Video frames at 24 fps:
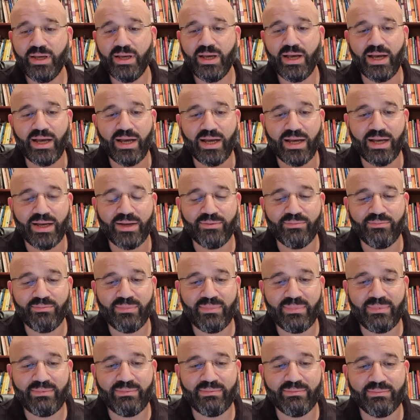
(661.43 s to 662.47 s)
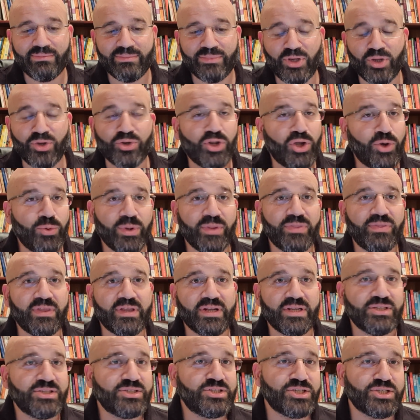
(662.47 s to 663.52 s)
don't know what that
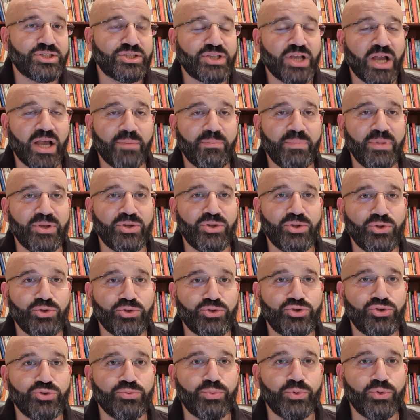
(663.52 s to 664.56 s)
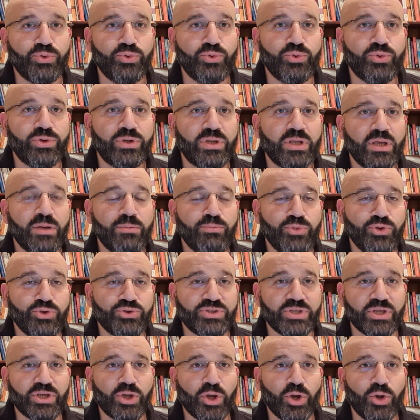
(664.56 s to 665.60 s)
is, just type into YouTube oud
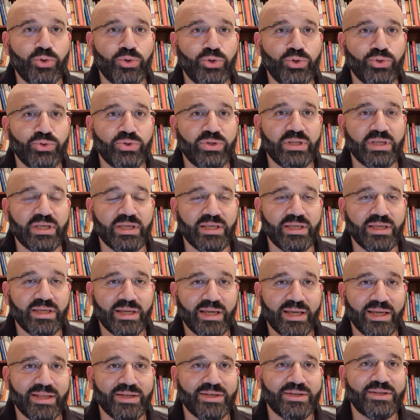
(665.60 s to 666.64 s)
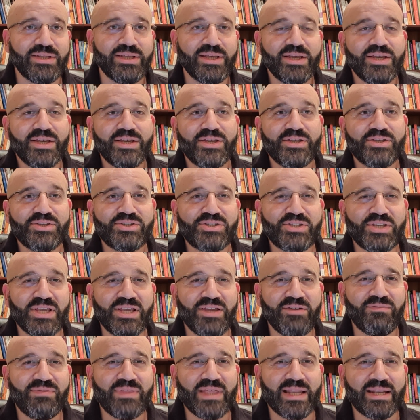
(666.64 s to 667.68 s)
music, O-U-D, and see
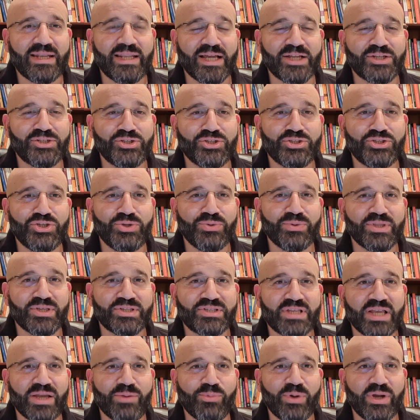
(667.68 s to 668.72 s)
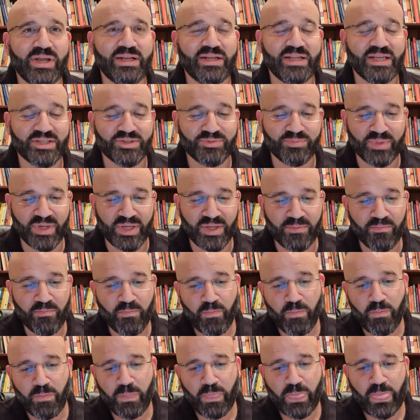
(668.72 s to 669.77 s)
if that touches you in the same way it does me.
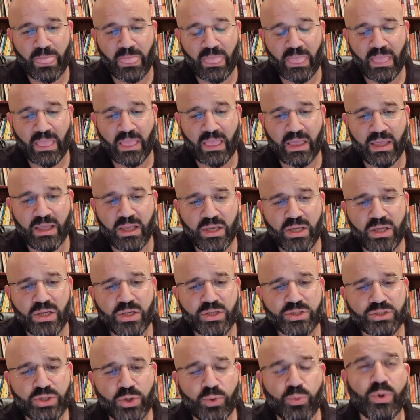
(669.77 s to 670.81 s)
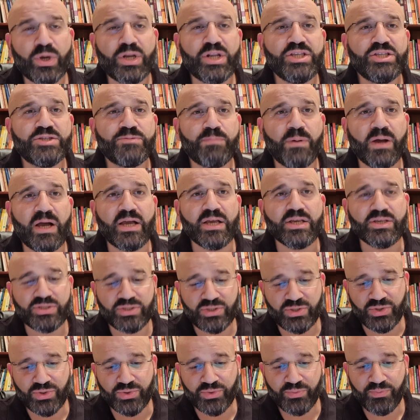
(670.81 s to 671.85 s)
So what
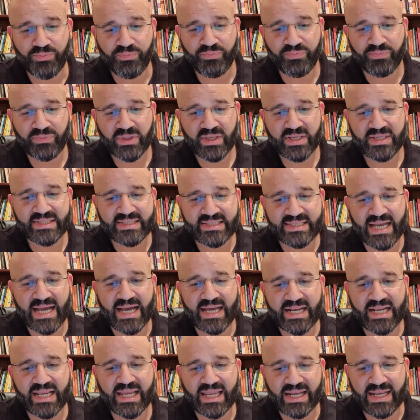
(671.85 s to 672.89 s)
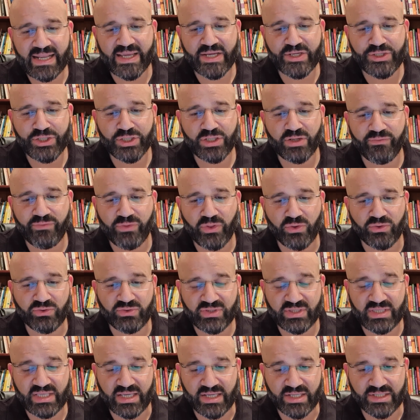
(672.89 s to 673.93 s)
inspires you? Start a collection of those
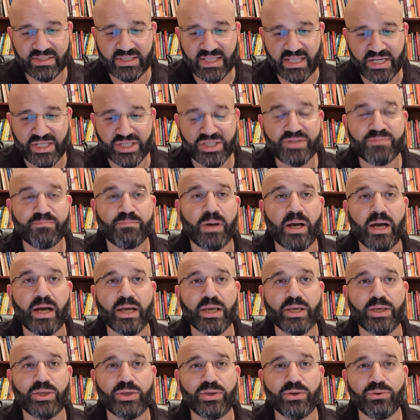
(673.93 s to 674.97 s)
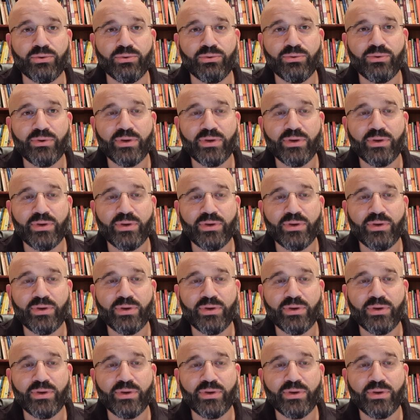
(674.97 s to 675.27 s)
things that inspire you.